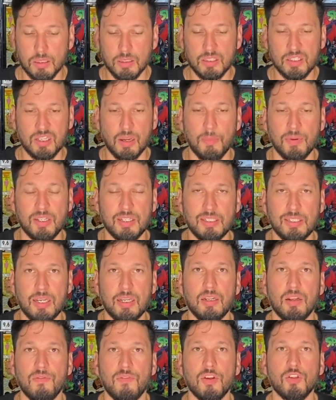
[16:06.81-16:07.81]
some of these
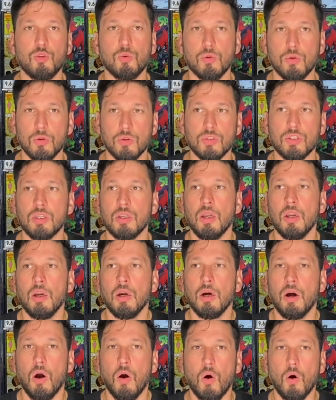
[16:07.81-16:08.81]
individuals,
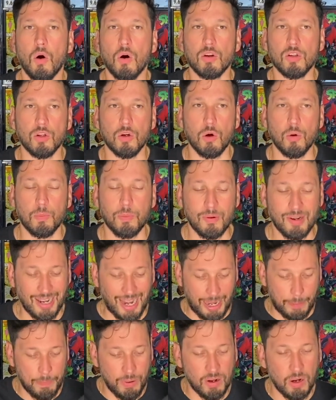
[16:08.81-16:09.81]
or
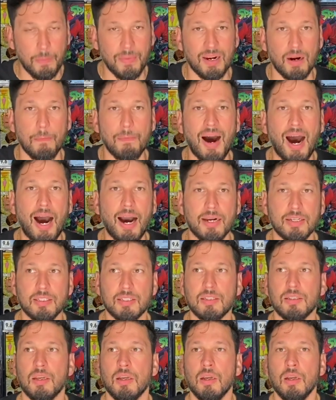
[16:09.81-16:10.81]
like put them in a box,